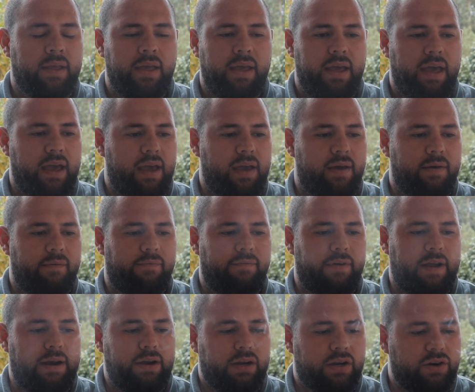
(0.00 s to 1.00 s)

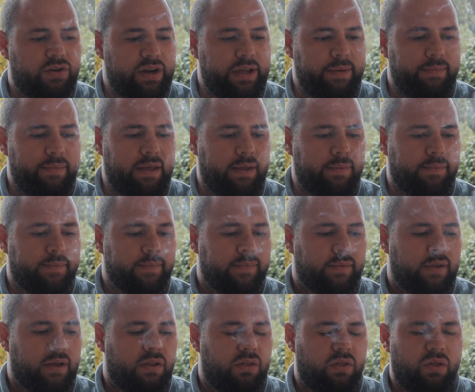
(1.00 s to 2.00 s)
Very creamy,
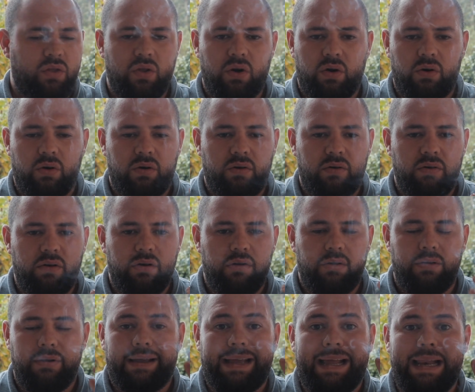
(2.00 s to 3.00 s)
no
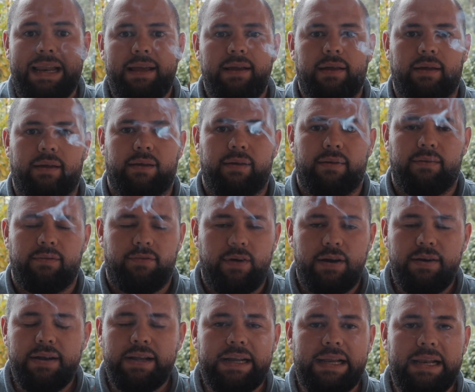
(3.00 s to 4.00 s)
clean,
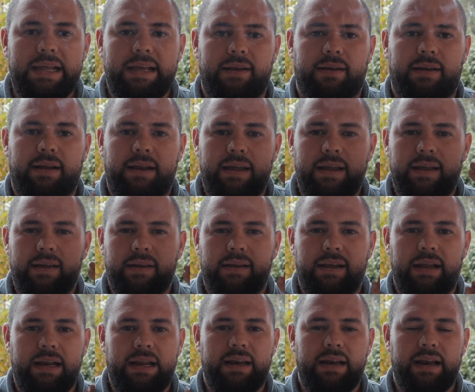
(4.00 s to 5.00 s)
very
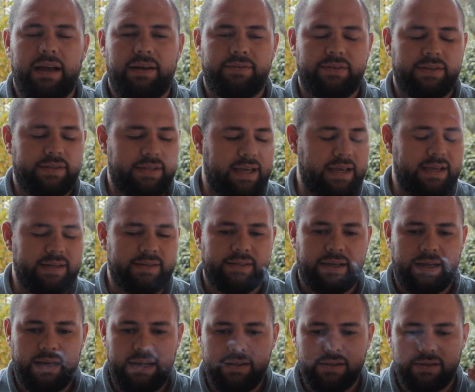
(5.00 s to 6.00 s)
clean
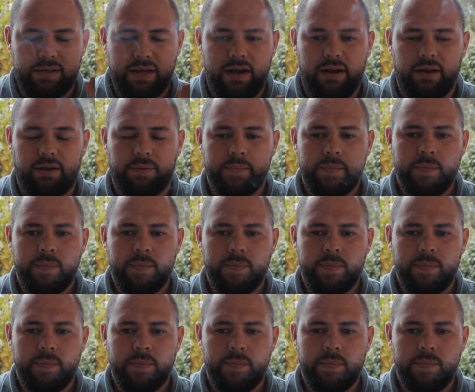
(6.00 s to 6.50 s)
aftertaste, clean tongue.